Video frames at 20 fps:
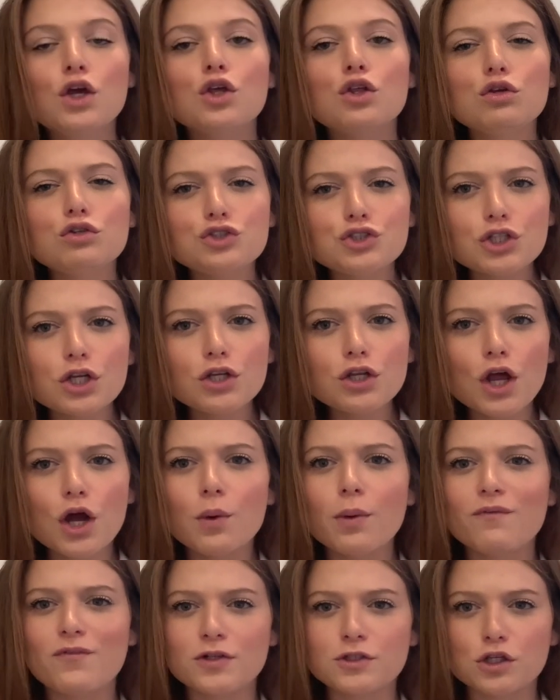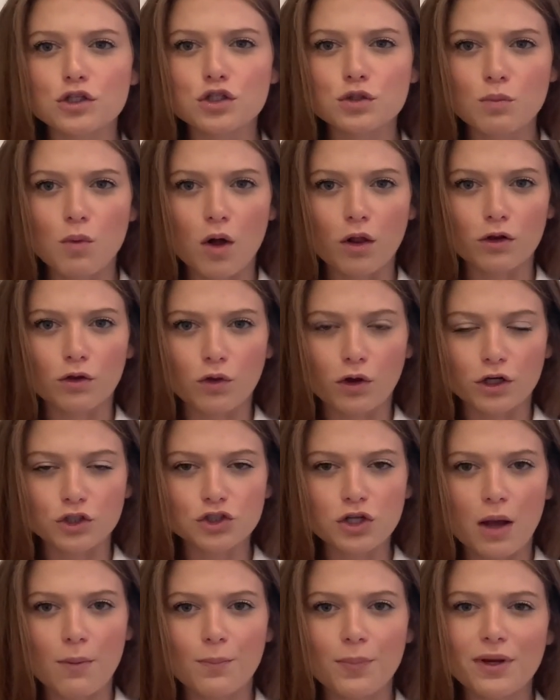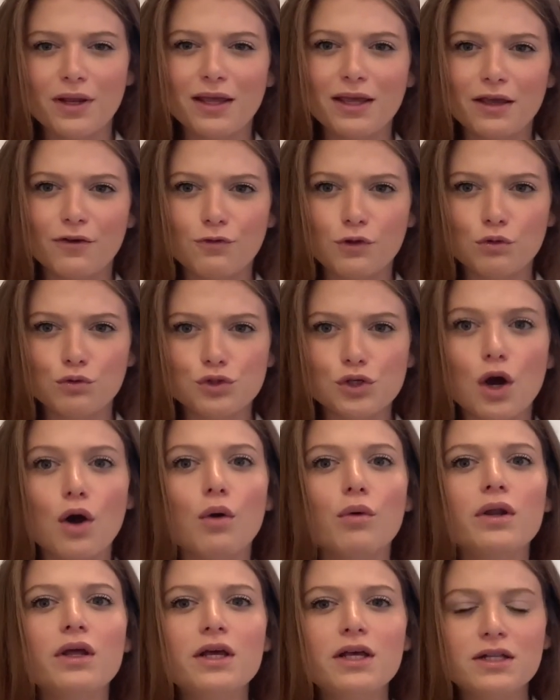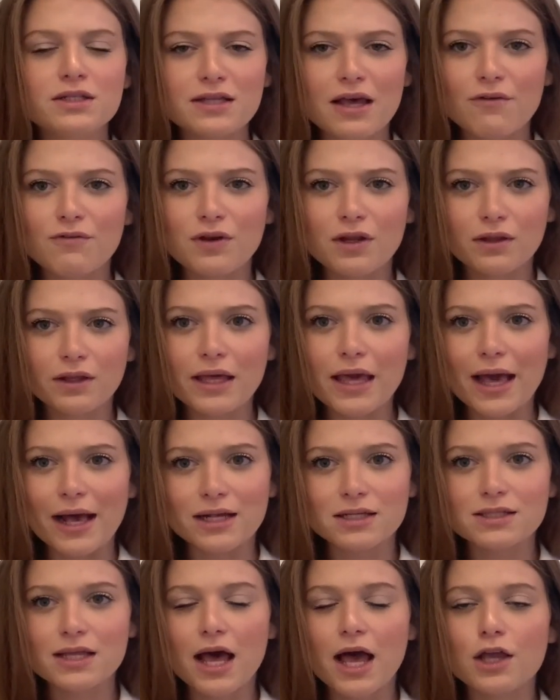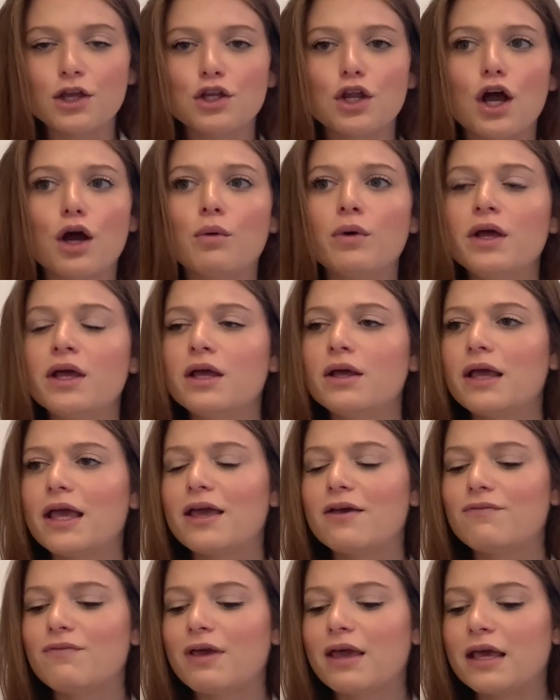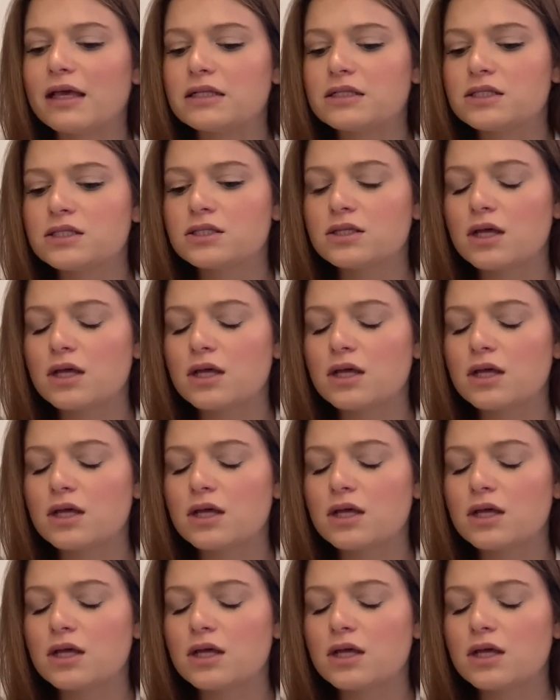You should know if it's a small or large company. If you don't, definitely ask that. You know, if it's,